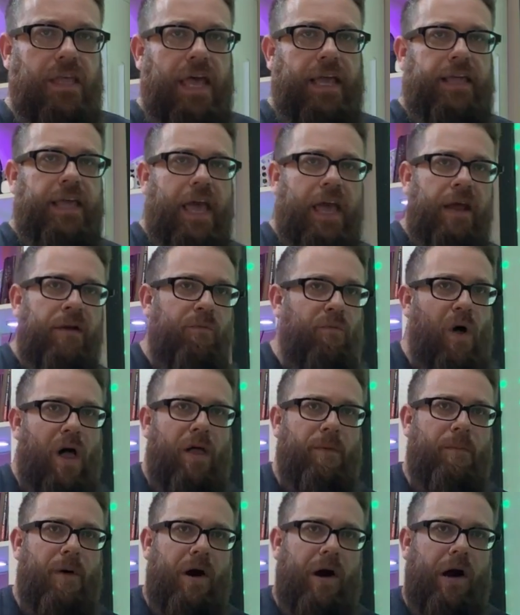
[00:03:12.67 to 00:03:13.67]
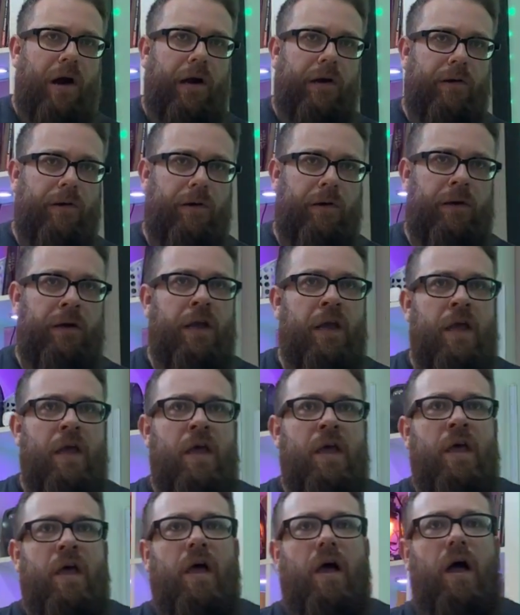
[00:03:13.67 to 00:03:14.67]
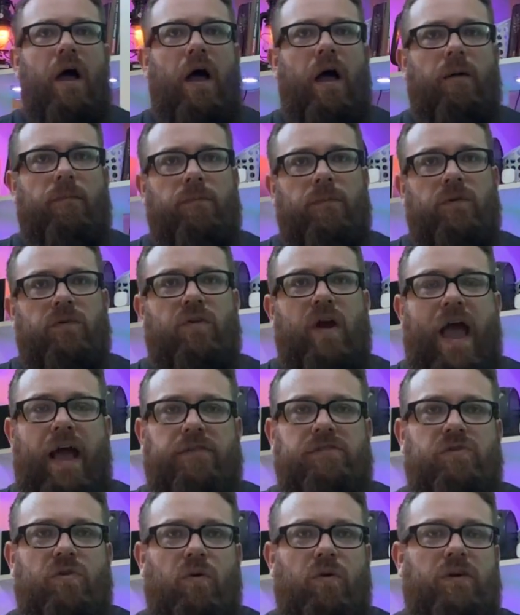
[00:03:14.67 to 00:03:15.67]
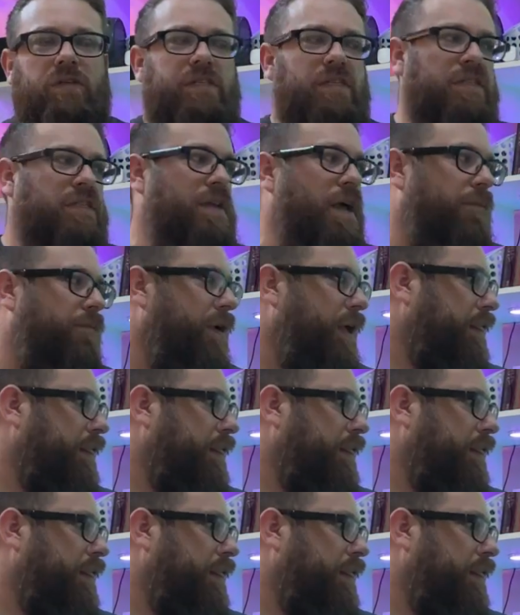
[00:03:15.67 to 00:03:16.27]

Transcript: like at Walmart or craft stores and stuff